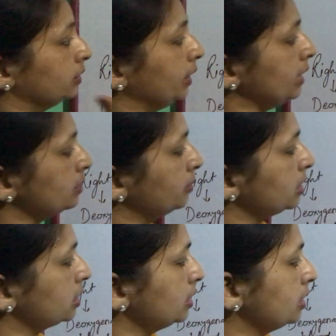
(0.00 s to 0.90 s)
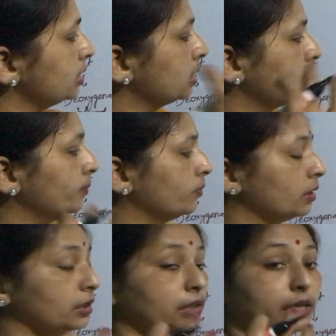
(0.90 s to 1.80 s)
These muscles,
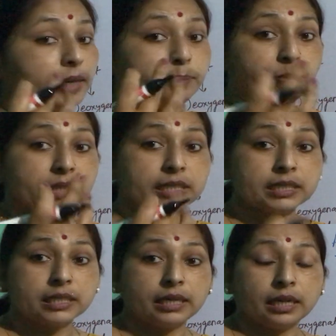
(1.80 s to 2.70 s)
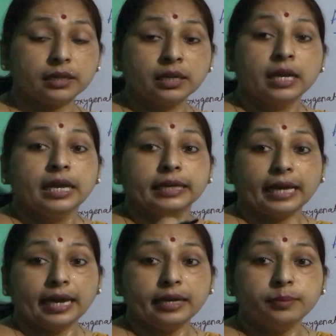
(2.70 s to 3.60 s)
the impulses are
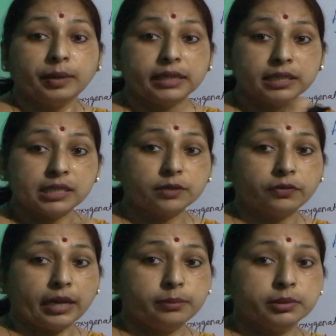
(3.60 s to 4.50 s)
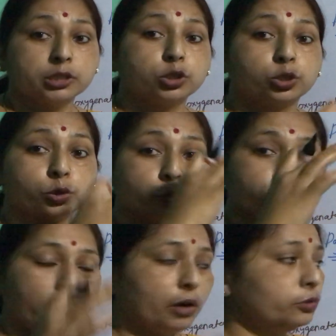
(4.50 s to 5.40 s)
carried by these fibers
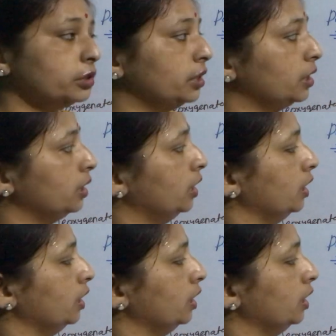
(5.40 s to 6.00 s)
throughout the